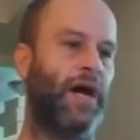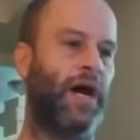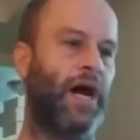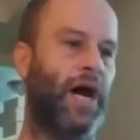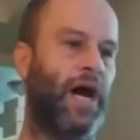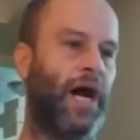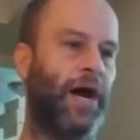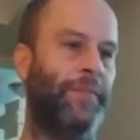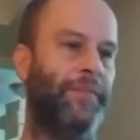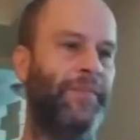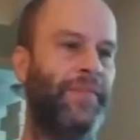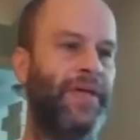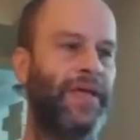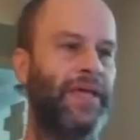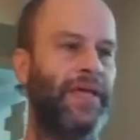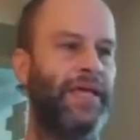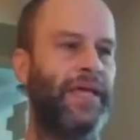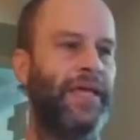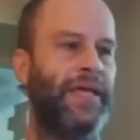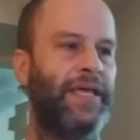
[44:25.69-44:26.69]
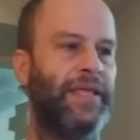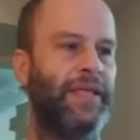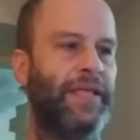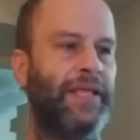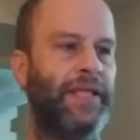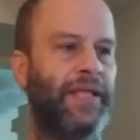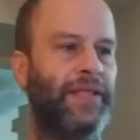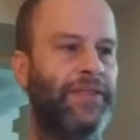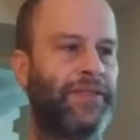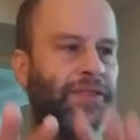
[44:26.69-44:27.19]
Um,
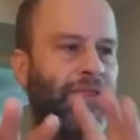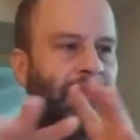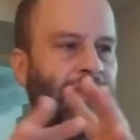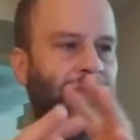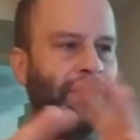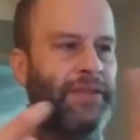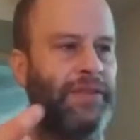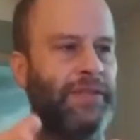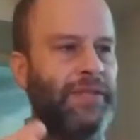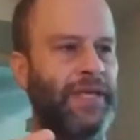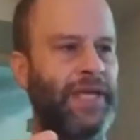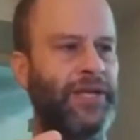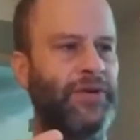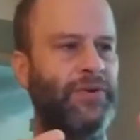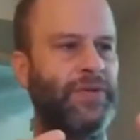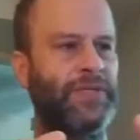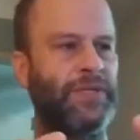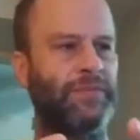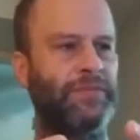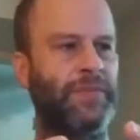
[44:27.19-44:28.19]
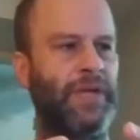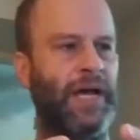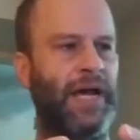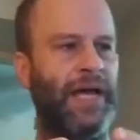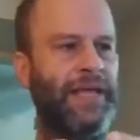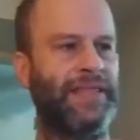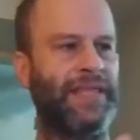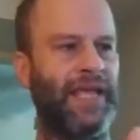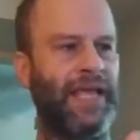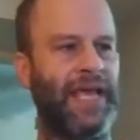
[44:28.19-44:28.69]
it, Hinduism,
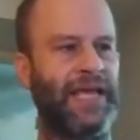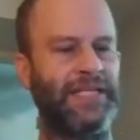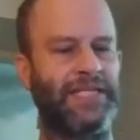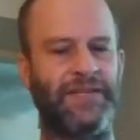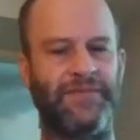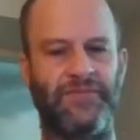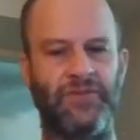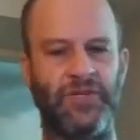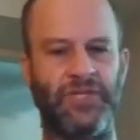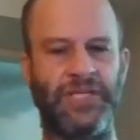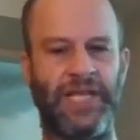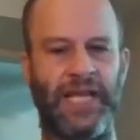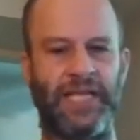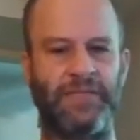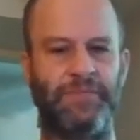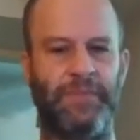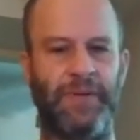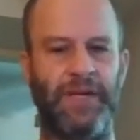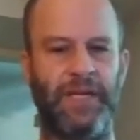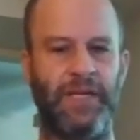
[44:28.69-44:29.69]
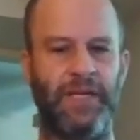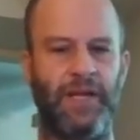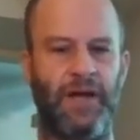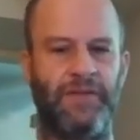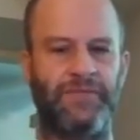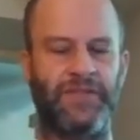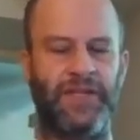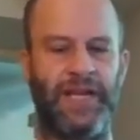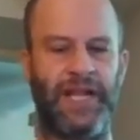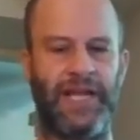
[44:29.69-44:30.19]
I think, has different sects, but it
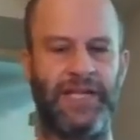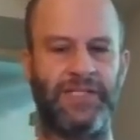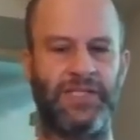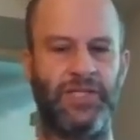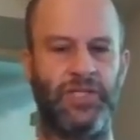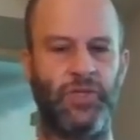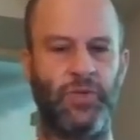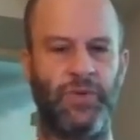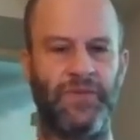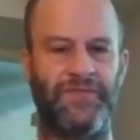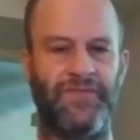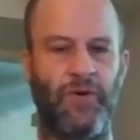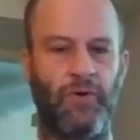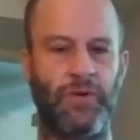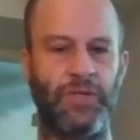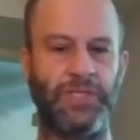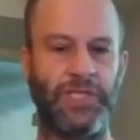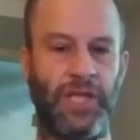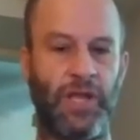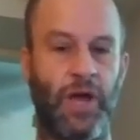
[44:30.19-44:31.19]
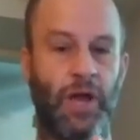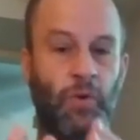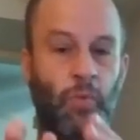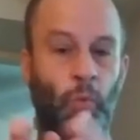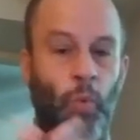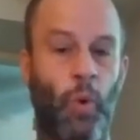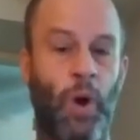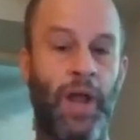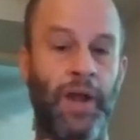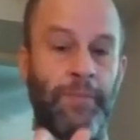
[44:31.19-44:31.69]
often has to do with focusing
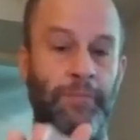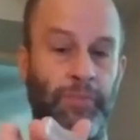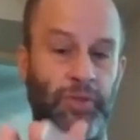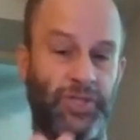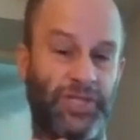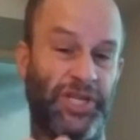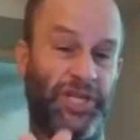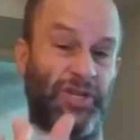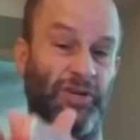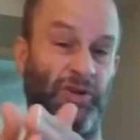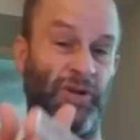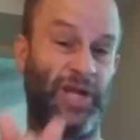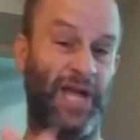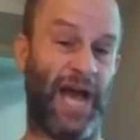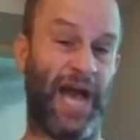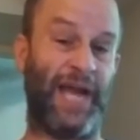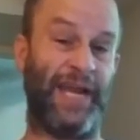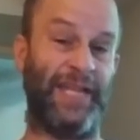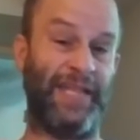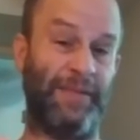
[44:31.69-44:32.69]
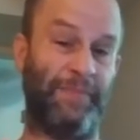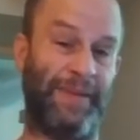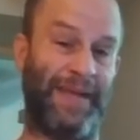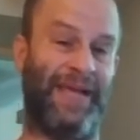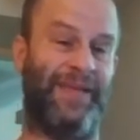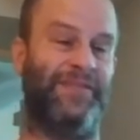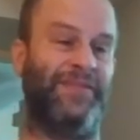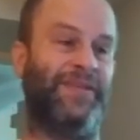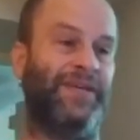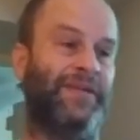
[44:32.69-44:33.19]
on one particular god in the
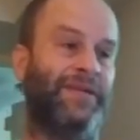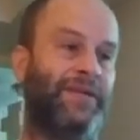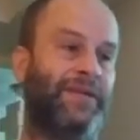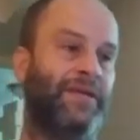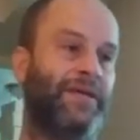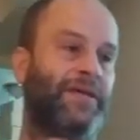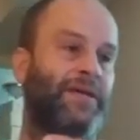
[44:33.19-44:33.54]
pantheon.